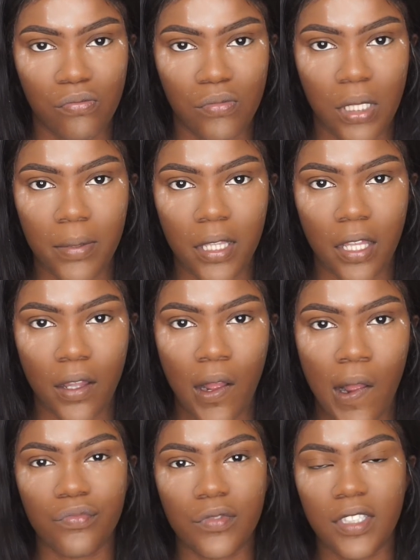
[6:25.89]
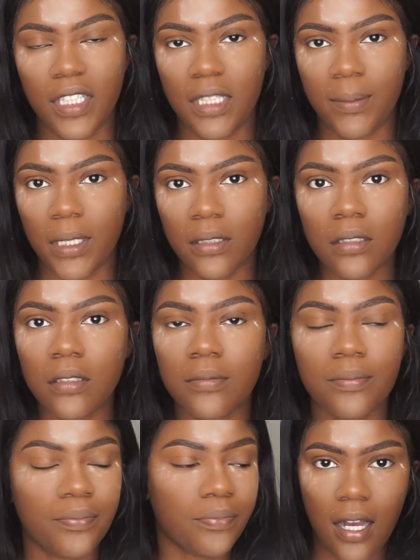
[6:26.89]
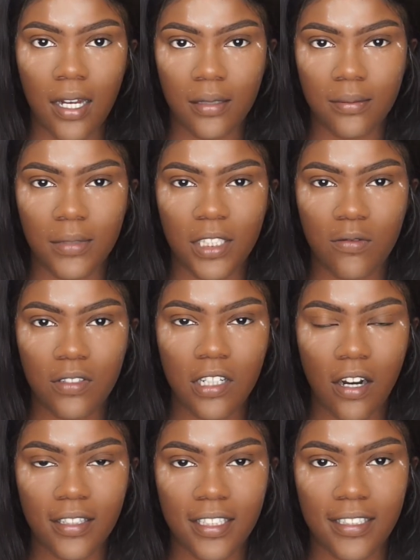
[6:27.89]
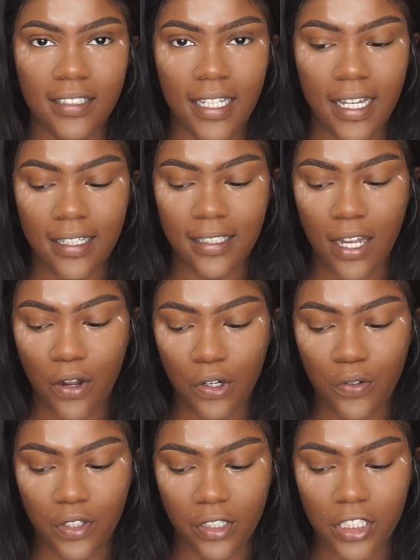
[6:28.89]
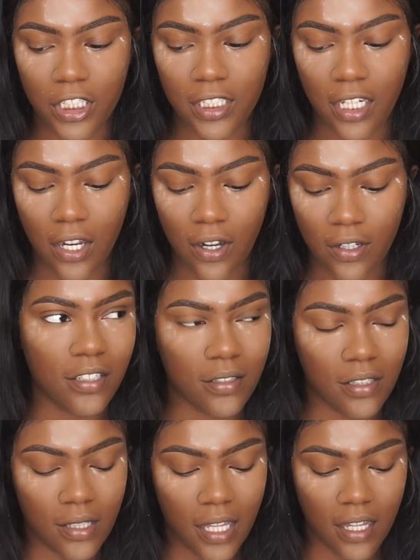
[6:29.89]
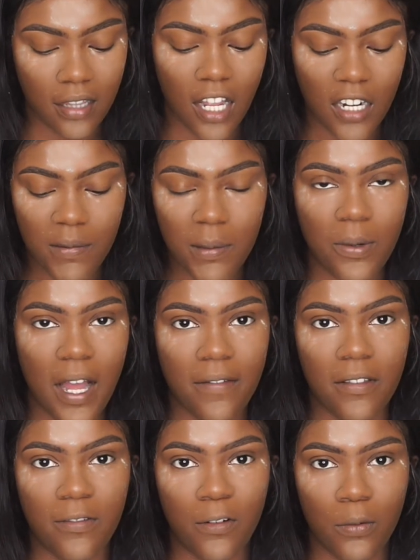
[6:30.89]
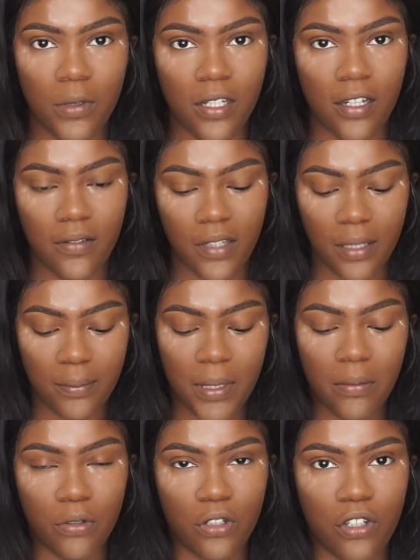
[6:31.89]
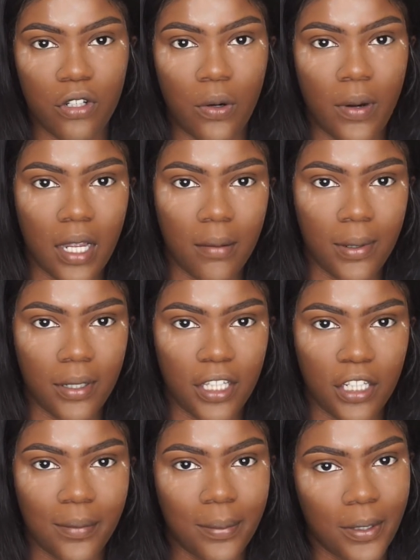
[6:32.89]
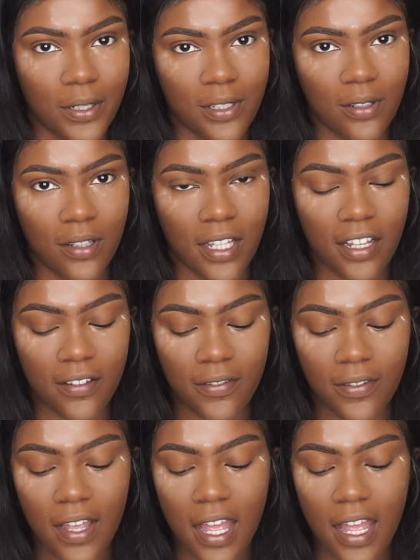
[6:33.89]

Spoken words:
maybe like 6 months. It's really hard to get out of your shell. Like a lot of people have the phobia of like people just knowing about like your personal life